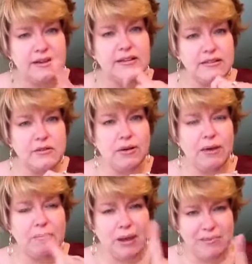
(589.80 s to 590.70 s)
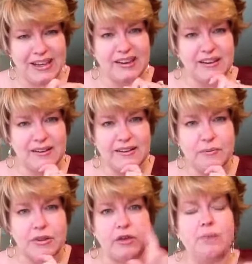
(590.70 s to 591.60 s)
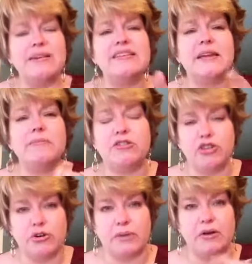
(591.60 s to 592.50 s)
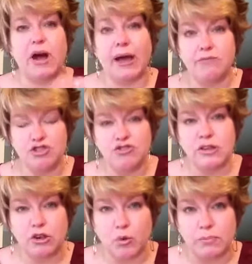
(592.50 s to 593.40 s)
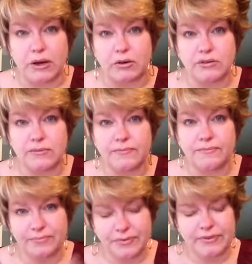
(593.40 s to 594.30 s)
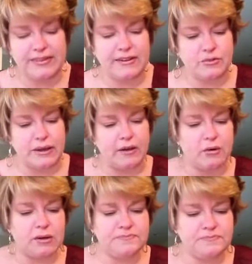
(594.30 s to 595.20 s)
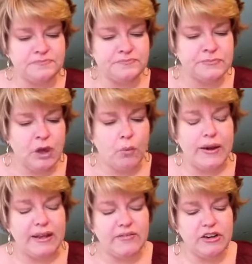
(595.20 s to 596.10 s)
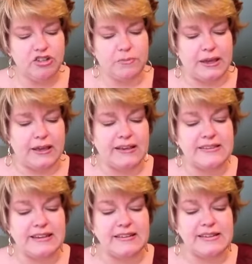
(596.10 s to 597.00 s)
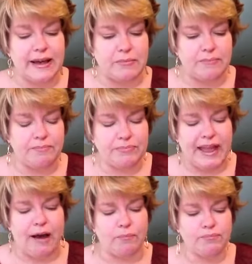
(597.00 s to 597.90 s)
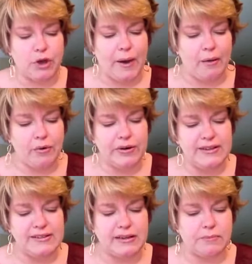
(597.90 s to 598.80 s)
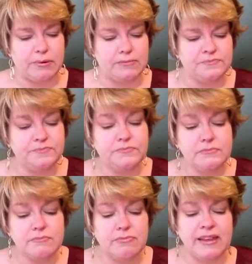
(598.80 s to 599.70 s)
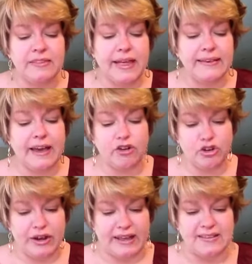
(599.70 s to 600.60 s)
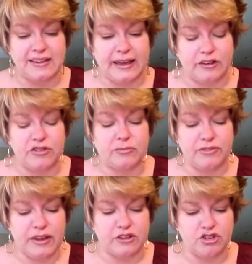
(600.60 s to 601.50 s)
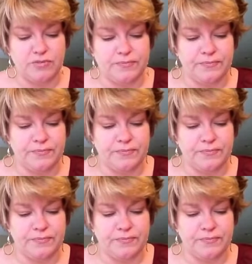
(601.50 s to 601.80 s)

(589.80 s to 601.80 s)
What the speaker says: So I'm going to get in contact with you. I'm going to step into your boat. I'm choosing your boat. Listen as we go on. "When he had finished speaking, he said to Simon, 'Now go out where it is deeper and let down your nets to catch some fish.'